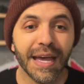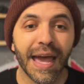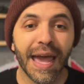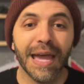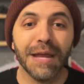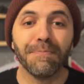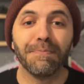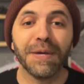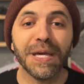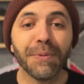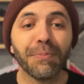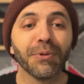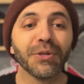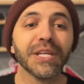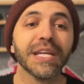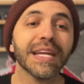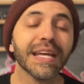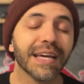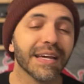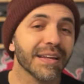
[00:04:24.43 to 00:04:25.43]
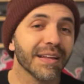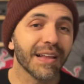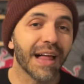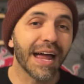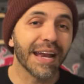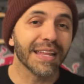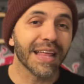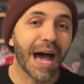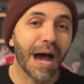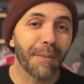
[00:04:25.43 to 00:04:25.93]
and people didn't get a lot
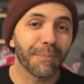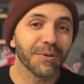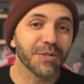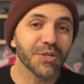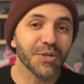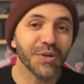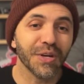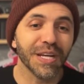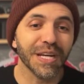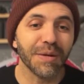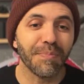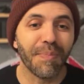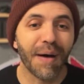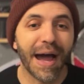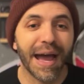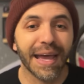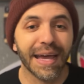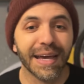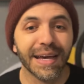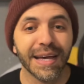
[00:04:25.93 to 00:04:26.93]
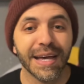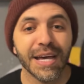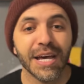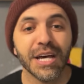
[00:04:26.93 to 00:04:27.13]
of the opportunity to buy it,